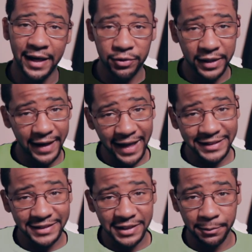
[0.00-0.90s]
and you can
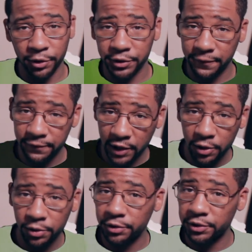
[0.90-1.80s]
access them on your
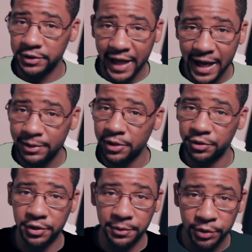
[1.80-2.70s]
phone, on your tablet,
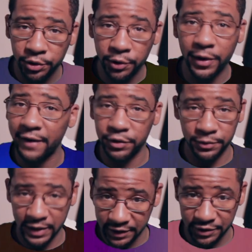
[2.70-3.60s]
on your computer, wherever
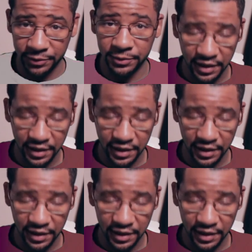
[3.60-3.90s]
you need to.